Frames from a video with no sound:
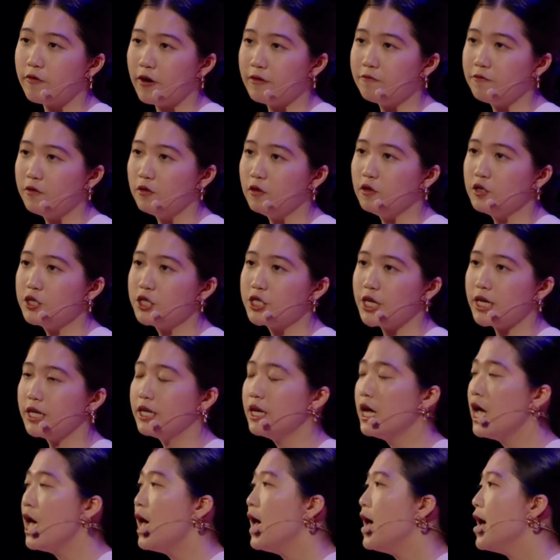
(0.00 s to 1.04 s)

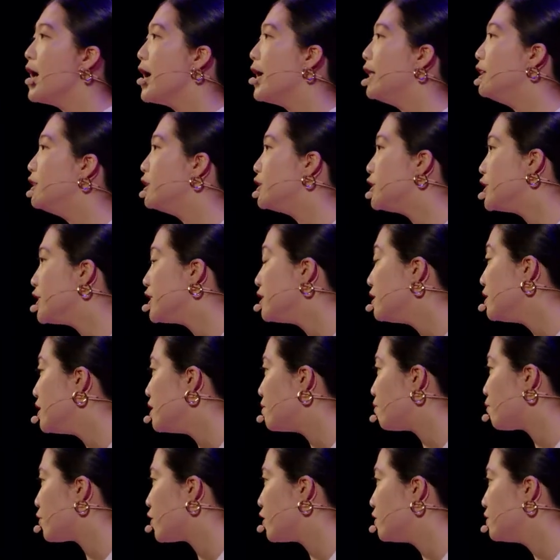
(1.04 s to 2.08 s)
Revolution, in the
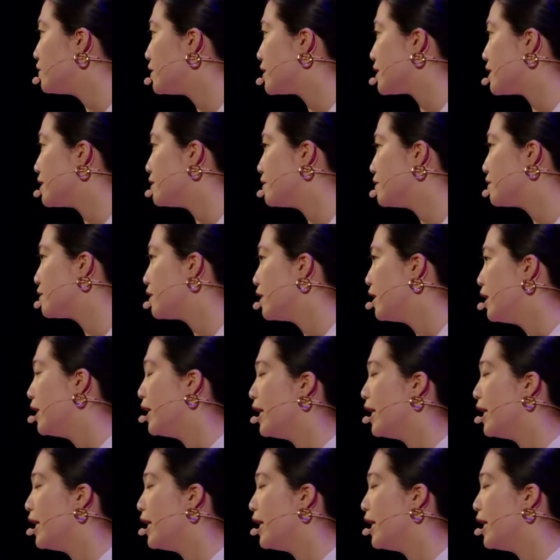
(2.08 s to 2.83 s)
Chilean protests,